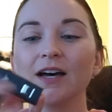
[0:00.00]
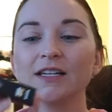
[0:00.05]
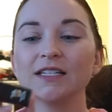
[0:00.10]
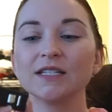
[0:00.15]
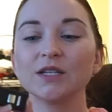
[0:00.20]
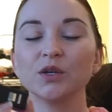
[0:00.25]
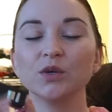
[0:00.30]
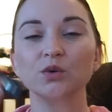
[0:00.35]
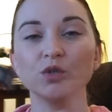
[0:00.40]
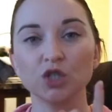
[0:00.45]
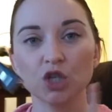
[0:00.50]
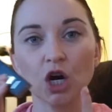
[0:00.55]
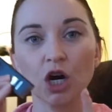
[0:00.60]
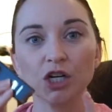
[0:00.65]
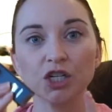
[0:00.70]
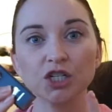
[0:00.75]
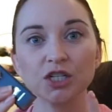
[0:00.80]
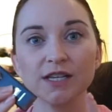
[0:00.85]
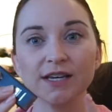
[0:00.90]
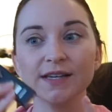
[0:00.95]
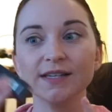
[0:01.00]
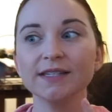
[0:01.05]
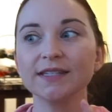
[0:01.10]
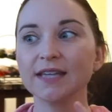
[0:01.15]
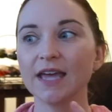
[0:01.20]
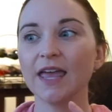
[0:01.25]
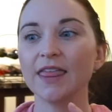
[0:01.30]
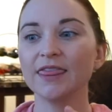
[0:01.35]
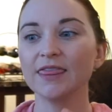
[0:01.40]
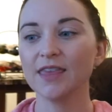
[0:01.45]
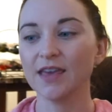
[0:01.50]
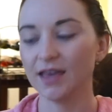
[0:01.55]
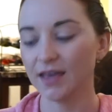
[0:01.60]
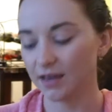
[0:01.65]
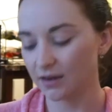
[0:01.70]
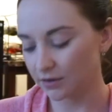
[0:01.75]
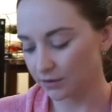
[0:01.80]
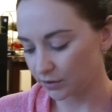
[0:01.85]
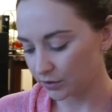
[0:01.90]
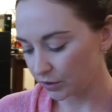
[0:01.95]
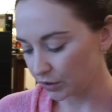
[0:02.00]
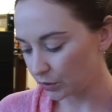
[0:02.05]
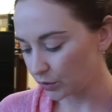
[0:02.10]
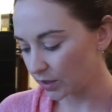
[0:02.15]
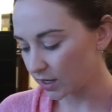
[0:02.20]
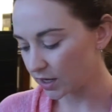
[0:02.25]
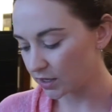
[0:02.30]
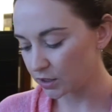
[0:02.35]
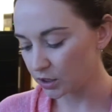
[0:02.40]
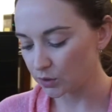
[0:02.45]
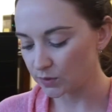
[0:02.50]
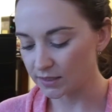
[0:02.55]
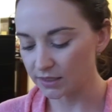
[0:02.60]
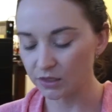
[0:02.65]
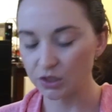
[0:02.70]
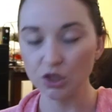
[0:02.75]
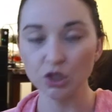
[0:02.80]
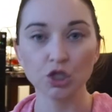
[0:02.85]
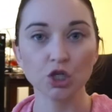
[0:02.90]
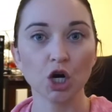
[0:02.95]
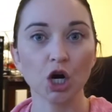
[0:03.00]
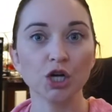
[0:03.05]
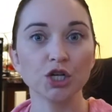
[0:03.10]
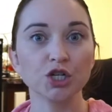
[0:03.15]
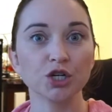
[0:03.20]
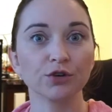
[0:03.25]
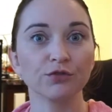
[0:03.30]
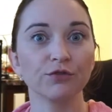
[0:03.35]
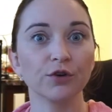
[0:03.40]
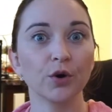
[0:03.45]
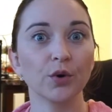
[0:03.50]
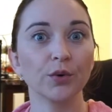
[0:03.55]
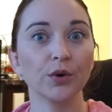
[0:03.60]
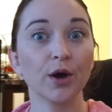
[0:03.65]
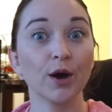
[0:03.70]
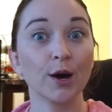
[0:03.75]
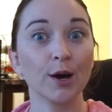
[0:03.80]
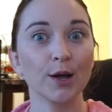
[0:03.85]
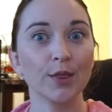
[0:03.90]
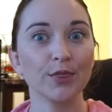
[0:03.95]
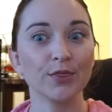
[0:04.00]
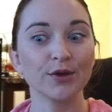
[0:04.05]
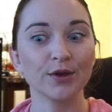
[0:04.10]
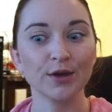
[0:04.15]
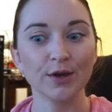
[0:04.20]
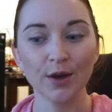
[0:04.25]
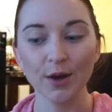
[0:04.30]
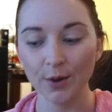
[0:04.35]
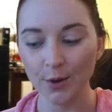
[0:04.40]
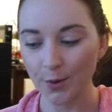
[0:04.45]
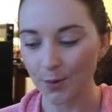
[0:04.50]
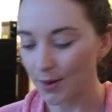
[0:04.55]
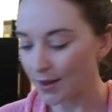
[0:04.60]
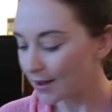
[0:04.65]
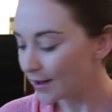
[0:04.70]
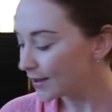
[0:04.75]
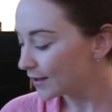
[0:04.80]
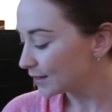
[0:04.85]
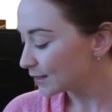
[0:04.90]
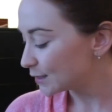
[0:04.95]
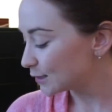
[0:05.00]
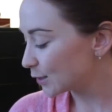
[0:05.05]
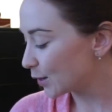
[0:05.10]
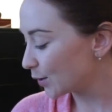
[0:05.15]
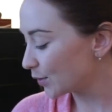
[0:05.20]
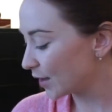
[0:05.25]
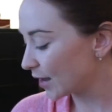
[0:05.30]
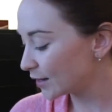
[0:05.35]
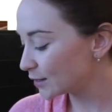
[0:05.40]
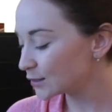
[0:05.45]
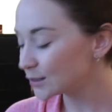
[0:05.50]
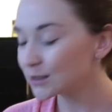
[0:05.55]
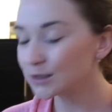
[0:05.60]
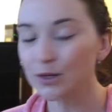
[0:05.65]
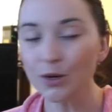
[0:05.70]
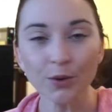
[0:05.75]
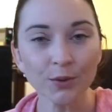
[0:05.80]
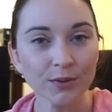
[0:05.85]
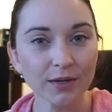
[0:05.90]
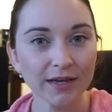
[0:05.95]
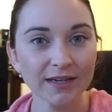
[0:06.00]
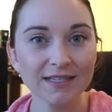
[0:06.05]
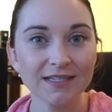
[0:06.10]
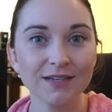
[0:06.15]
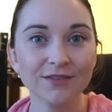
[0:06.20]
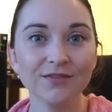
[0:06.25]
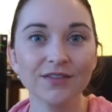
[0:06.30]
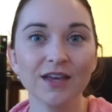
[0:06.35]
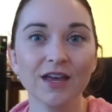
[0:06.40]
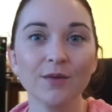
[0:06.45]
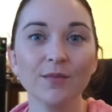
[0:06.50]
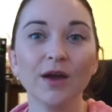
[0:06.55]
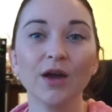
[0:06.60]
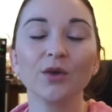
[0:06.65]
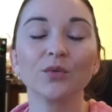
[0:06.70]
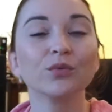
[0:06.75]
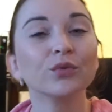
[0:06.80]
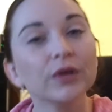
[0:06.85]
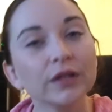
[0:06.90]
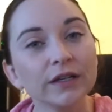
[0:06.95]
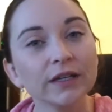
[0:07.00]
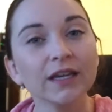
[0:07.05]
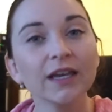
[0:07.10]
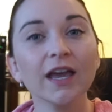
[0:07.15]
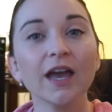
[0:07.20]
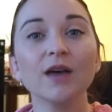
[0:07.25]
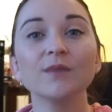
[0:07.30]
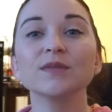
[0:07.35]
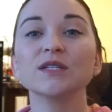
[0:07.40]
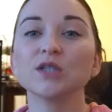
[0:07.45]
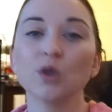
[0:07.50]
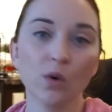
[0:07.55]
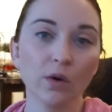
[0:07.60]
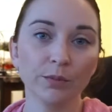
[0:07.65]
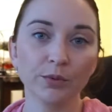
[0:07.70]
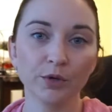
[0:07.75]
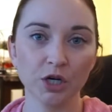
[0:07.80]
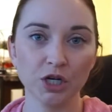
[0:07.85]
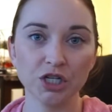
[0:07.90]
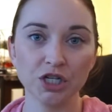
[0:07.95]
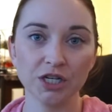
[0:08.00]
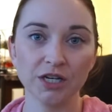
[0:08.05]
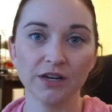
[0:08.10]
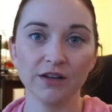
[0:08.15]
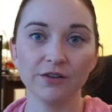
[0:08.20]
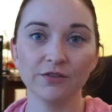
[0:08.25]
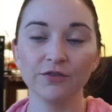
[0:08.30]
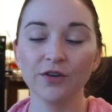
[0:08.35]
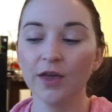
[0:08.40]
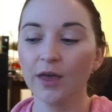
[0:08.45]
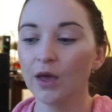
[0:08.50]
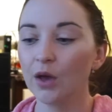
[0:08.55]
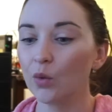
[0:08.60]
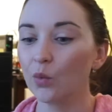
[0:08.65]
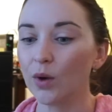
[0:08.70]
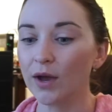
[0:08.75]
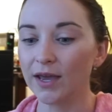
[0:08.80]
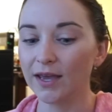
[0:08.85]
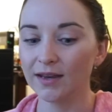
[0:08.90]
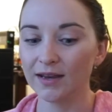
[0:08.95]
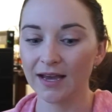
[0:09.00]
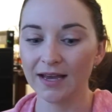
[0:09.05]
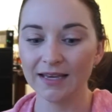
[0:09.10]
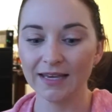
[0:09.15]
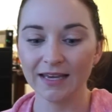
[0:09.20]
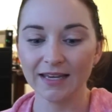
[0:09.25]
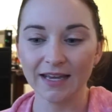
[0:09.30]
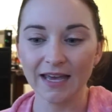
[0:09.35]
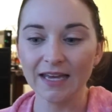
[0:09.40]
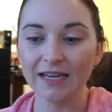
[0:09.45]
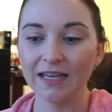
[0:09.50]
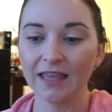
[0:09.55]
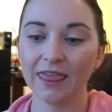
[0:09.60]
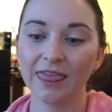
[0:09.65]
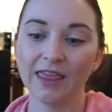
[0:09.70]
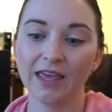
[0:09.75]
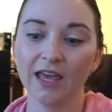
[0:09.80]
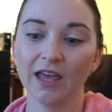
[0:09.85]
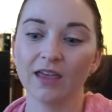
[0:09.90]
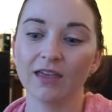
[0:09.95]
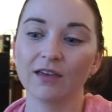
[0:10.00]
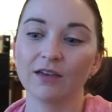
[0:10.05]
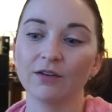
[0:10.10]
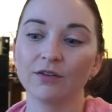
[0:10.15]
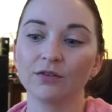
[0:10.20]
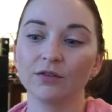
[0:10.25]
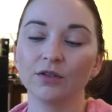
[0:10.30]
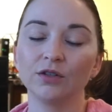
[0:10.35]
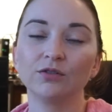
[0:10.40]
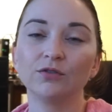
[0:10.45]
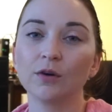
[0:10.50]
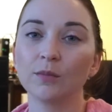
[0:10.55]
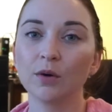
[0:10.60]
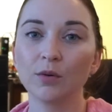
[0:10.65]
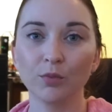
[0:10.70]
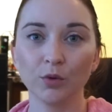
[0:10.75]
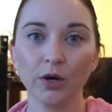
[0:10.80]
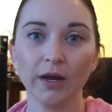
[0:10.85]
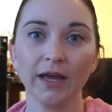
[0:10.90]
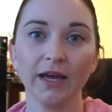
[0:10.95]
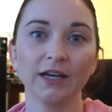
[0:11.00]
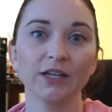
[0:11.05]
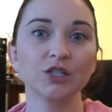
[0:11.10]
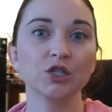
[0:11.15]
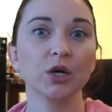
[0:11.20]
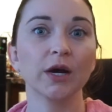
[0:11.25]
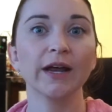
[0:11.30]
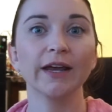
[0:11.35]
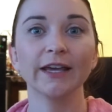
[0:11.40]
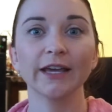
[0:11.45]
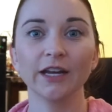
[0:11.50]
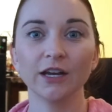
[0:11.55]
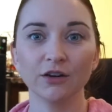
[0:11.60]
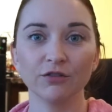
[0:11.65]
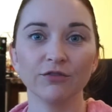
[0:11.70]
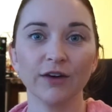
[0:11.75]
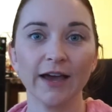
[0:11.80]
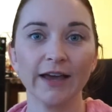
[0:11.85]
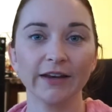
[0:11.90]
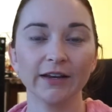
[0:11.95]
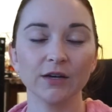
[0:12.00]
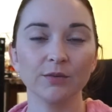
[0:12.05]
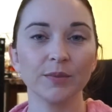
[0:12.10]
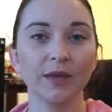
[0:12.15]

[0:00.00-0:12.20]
So you charge this and then you can use it to charge your phone on the go. So that is so nice of them. I really am so appreciative when I get anything from a brand or I get invited